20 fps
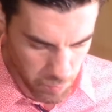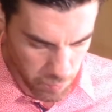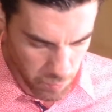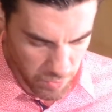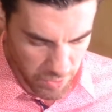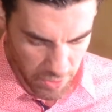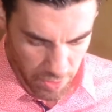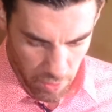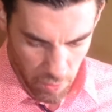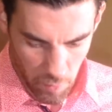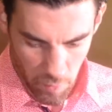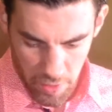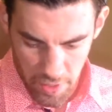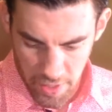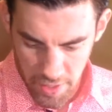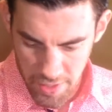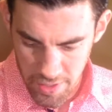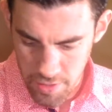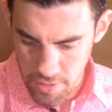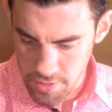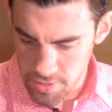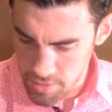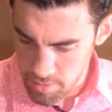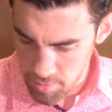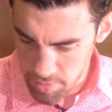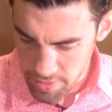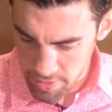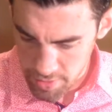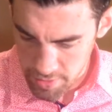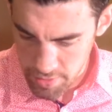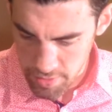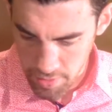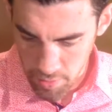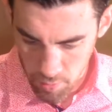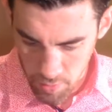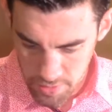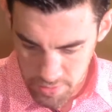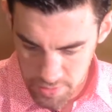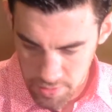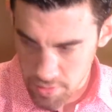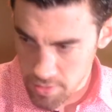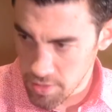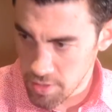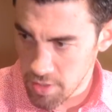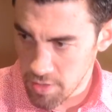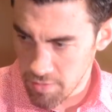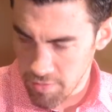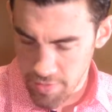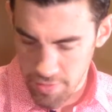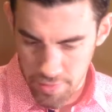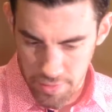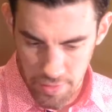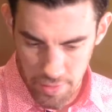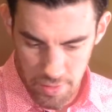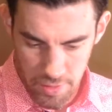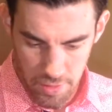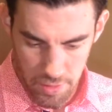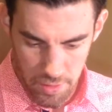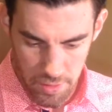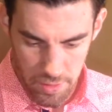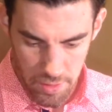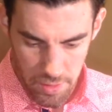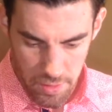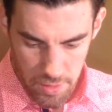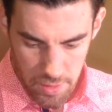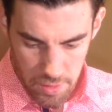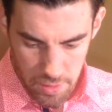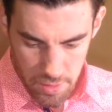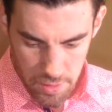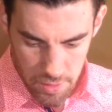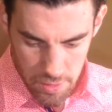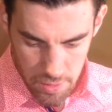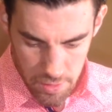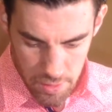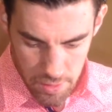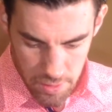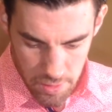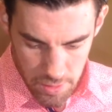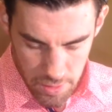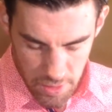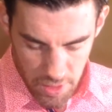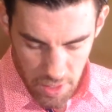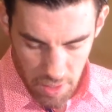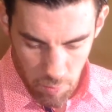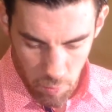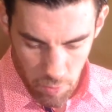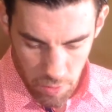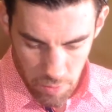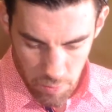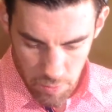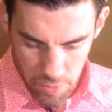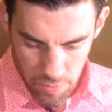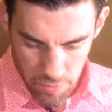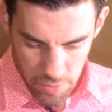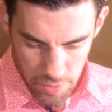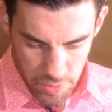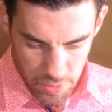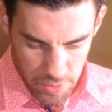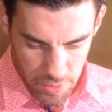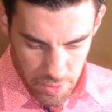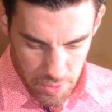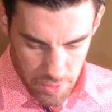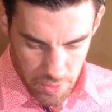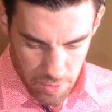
We had okay energy, but that wasn't good enough. I think in game 1 we really